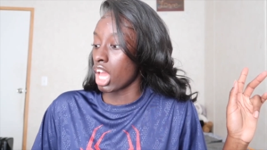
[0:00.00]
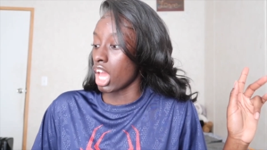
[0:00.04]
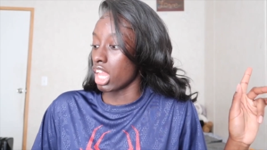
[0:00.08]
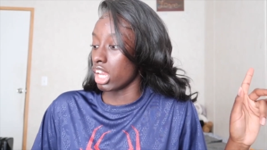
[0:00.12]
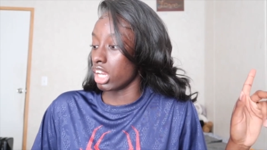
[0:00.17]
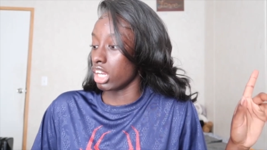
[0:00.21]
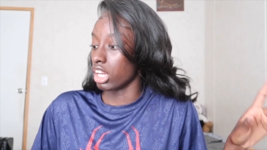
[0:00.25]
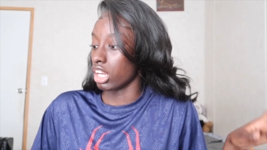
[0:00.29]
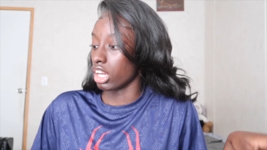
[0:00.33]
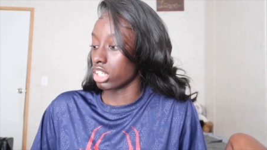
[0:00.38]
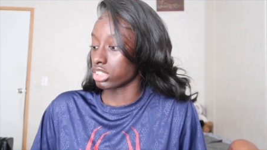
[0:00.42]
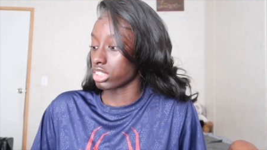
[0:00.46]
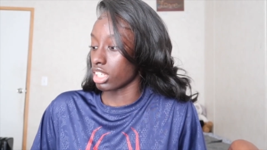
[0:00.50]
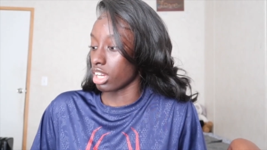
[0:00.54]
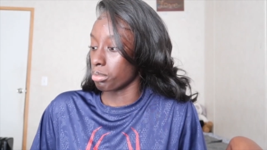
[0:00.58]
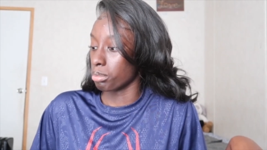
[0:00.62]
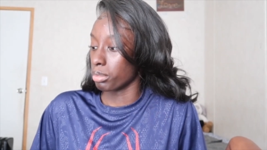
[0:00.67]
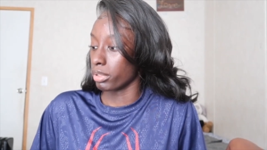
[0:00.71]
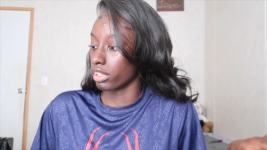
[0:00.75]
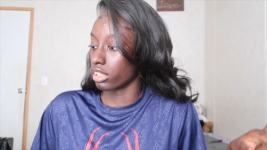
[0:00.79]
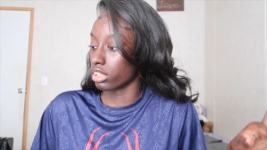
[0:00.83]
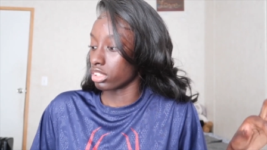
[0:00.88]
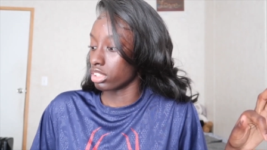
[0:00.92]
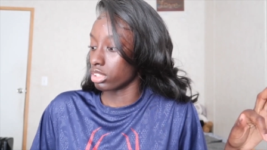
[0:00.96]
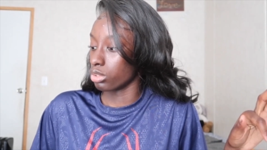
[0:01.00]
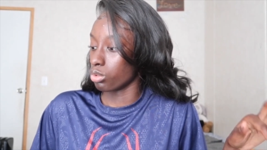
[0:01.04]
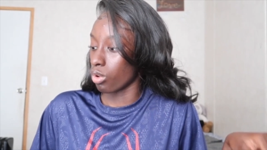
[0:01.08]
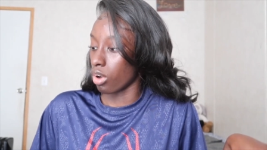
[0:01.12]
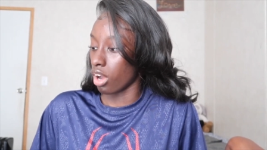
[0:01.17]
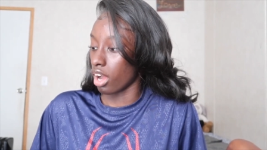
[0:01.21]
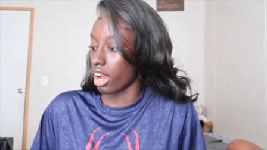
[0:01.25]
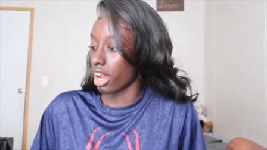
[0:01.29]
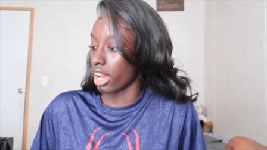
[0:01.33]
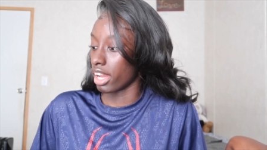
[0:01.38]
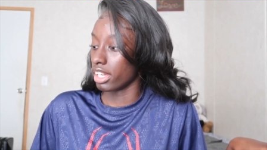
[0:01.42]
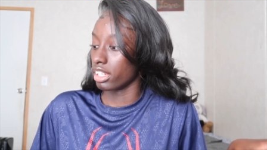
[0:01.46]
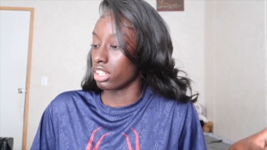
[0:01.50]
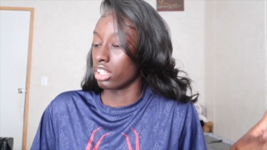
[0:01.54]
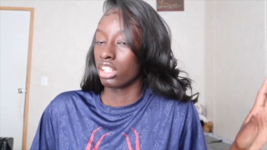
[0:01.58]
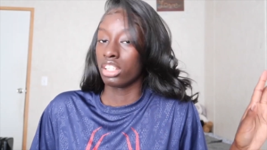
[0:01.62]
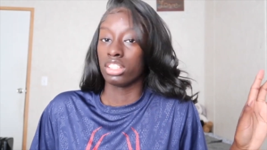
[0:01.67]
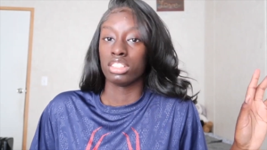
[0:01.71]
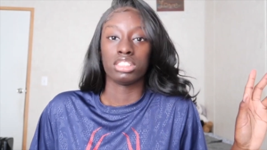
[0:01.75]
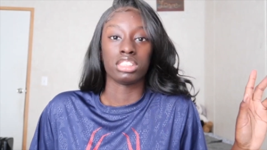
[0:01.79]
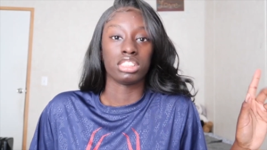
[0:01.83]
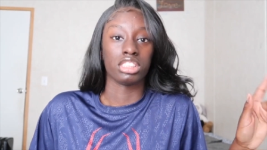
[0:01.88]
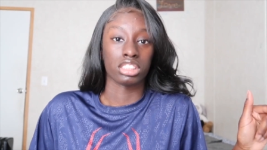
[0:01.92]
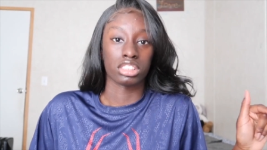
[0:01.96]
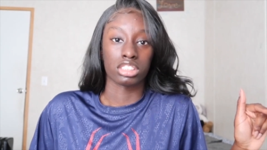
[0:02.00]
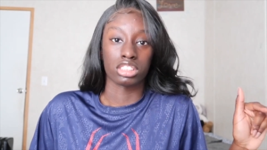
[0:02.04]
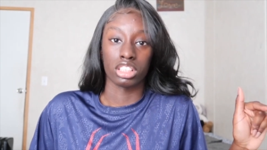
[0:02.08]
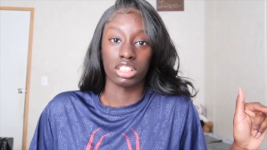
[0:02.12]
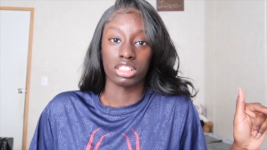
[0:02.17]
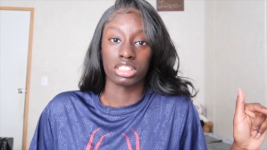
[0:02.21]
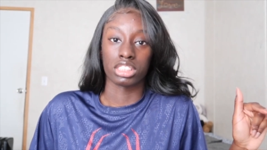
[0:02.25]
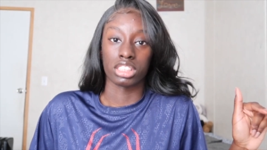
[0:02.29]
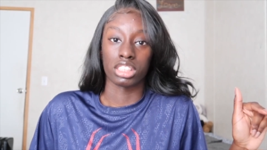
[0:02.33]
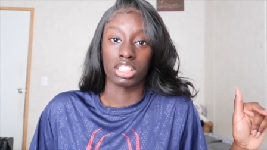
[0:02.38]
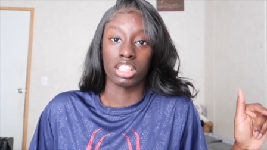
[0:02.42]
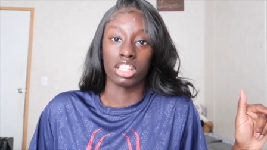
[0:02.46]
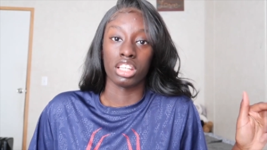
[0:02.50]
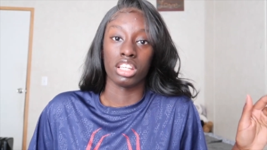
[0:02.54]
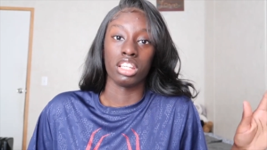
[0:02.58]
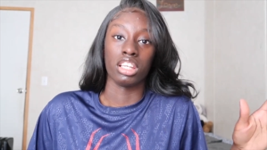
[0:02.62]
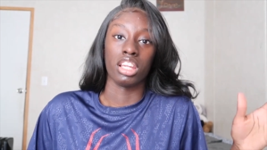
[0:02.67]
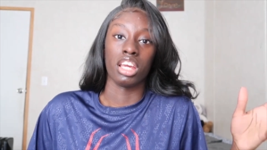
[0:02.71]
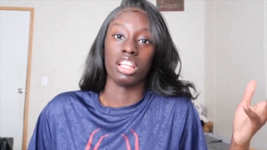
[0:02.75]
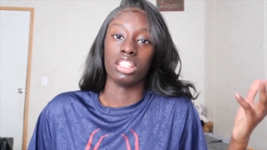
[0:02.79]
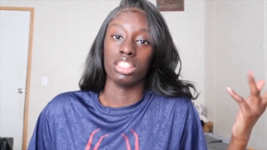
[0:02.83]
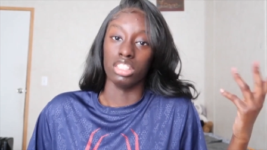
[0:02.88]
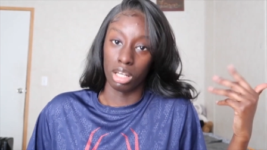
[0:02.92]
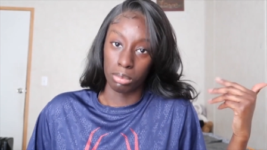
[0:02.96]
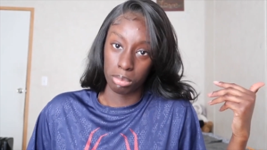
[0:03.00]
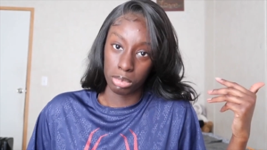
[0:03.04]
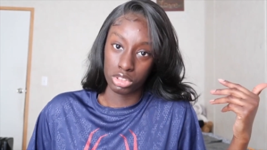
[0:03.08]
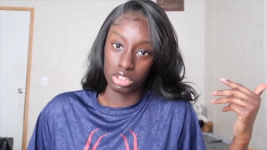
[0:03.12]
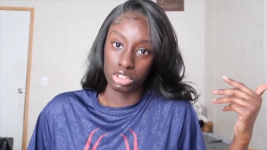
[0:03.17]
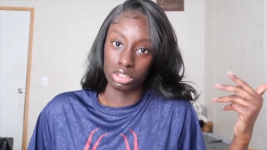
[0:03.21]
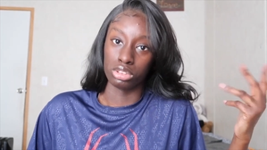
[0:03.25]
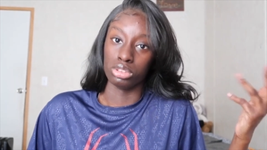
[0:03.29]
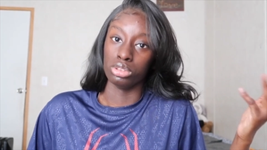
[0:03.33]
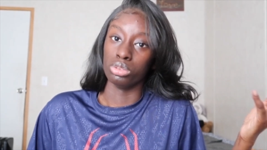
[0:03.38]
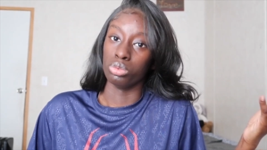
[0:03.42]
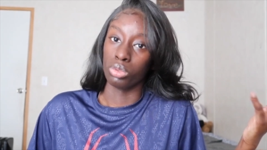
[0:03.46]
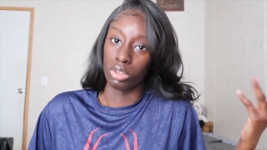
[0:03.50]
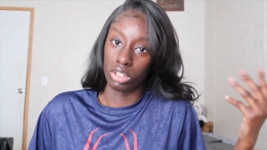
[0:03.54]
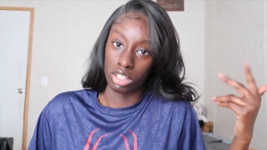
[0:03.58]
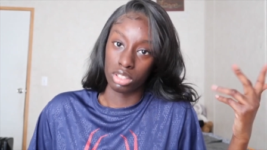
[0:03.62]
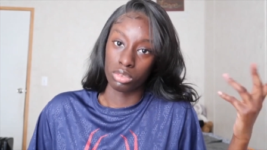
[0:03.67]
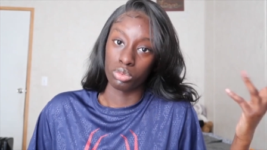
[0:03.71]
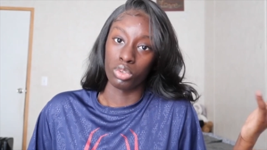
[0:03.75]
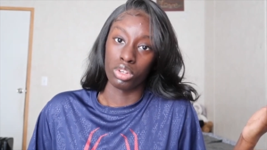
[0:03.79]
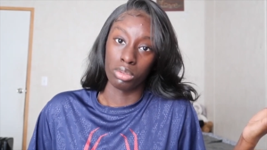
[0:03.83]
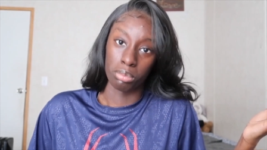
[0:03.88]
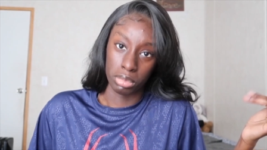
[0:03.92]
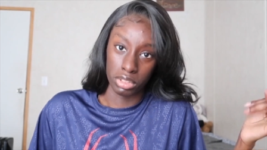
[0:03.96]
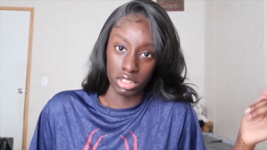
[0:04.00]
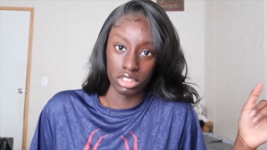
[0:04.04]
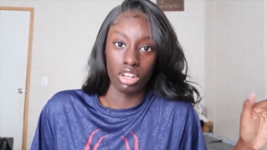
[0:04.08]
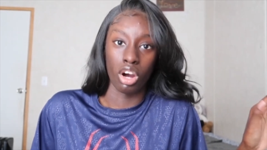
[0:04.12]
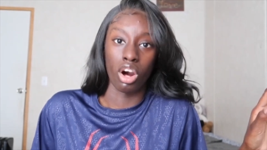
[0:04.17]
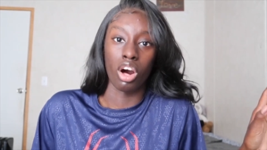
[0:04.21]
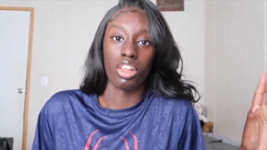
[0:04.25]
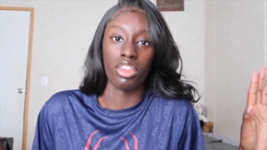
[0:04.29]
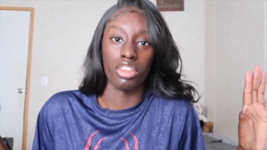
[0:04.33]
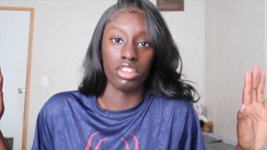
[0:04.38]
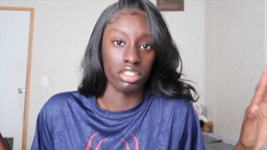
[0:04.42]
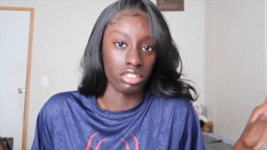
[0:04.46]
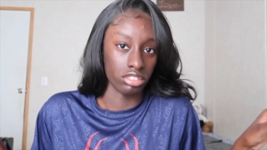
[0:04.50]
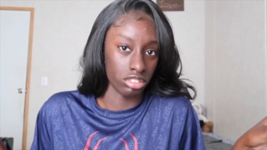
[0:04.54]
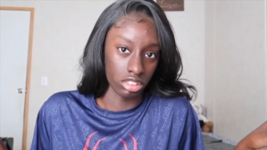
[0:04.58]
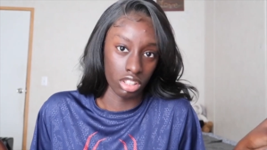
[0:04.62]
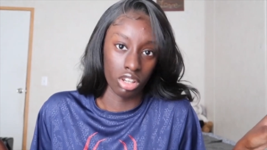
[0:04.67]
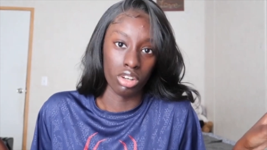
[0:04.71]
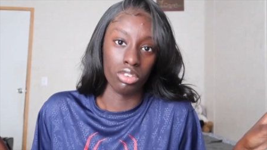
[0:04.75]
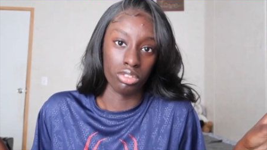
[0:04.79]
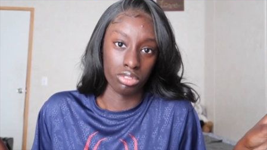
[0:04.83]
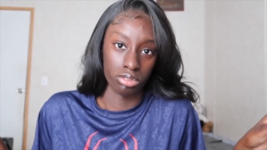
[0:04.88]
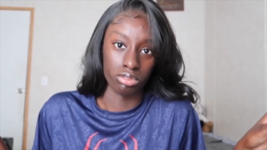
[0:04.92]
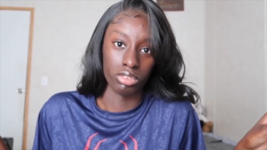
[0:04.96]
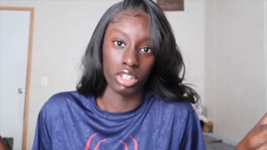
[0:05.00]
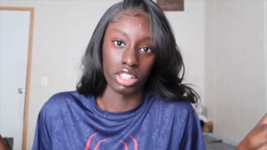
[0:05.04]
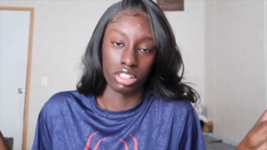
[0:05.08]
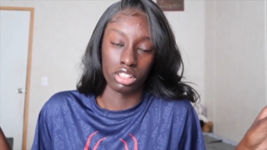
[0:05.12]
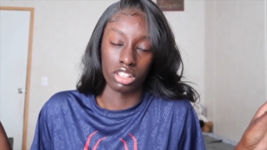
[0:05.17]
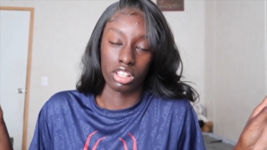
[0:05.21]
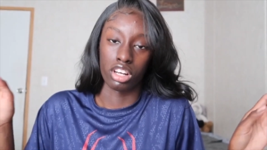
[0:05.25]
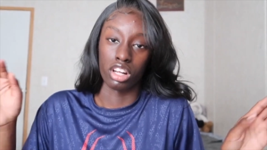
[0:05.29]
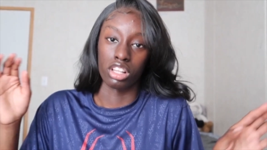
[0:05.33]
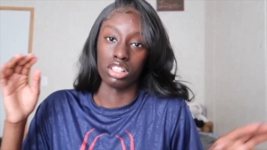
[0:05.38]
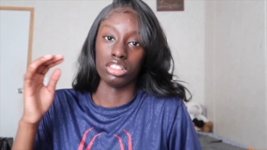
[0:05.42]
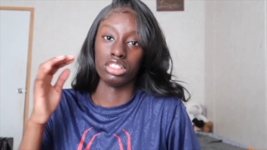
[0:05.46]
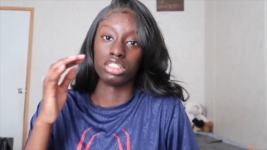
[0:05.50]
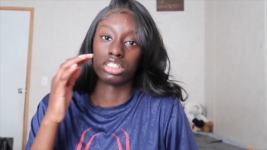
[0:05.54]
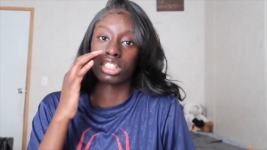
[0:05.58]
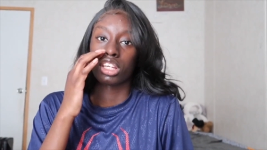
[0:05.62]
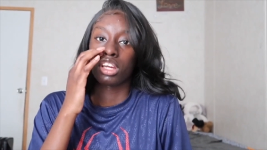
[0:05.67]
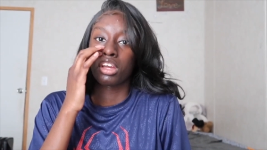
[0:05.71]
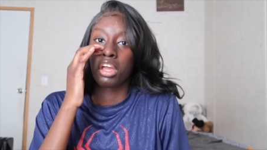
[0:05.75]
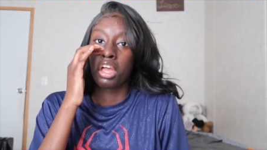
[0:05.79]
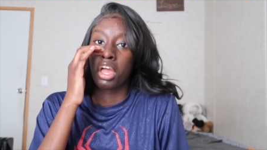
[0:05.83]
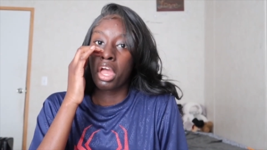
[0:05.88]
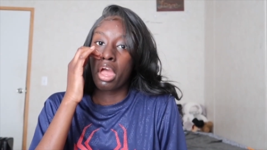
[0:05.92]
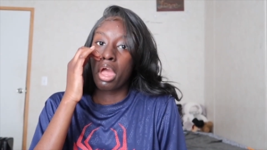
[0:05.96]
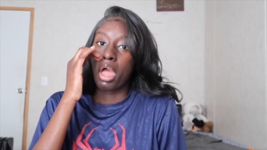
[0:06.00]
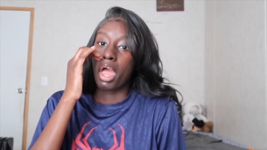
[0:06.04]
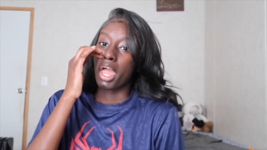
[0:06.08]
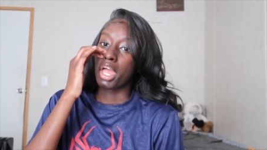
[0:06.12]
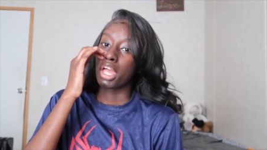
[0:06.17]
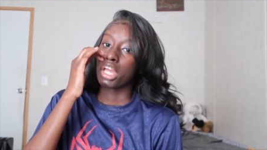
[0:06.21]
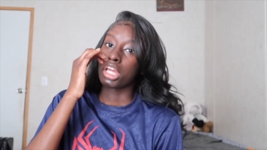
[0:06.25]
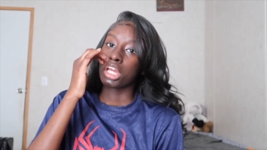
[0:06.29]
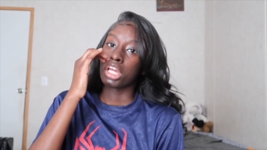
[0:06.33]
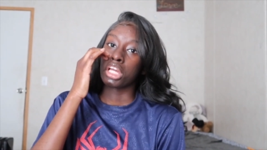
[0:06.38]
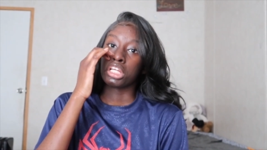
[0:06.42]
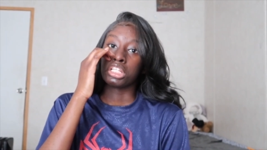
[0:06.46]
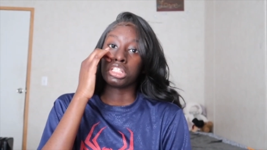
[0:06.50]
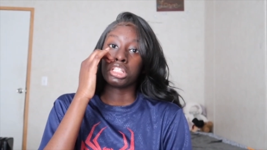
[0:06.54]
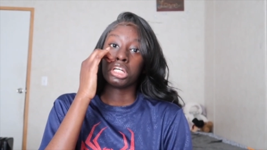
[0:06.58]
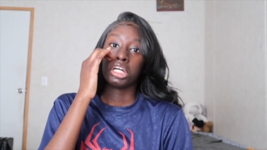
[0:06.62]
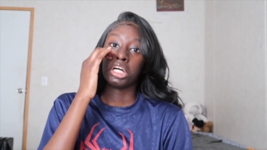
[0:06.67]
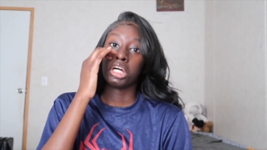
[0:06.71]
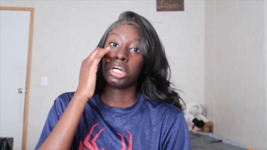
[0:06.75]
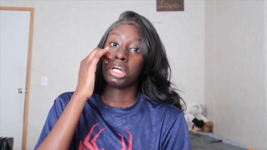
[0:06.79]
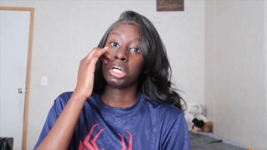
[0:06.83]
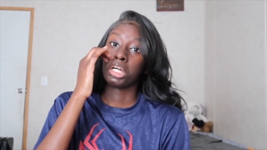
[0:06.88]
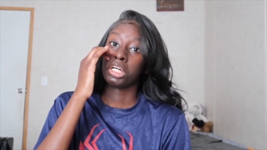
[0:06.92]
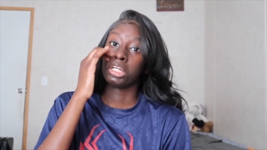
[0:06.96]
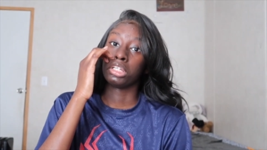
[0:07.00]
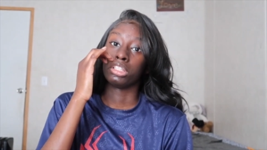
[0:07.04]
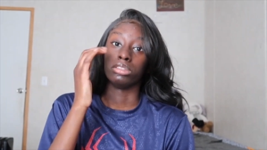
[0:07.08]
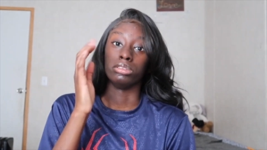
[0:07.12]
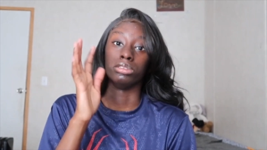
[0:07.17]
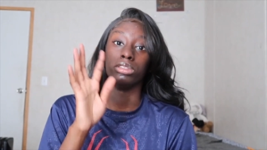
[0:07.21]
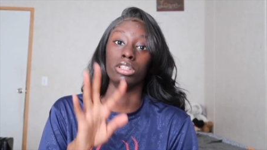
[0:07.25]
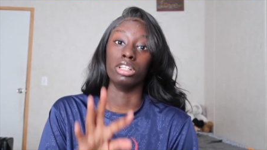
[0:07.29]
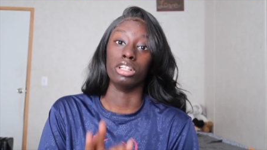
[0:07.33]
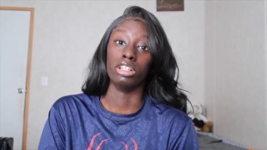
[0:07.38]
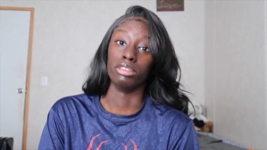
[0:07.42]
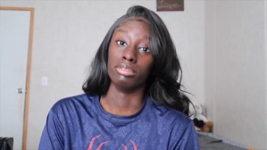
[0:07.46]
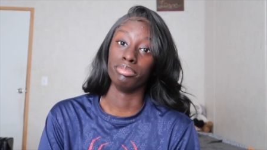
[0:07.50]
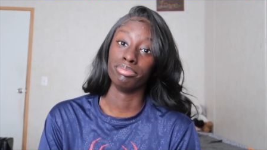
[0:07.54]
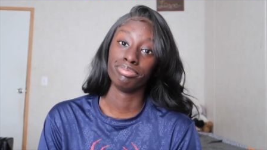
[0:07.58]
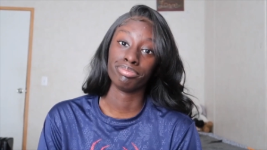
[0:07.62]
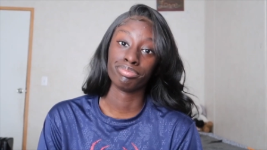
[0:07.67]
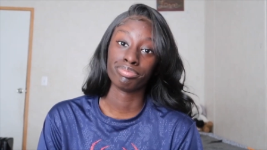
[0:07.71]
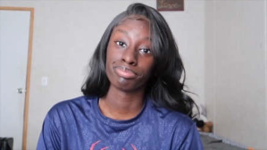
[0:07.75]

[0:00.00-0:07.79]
And then you also have burgundy wine, 613, number 2, 1, 1B, all the, you know, regular colors. And yeah,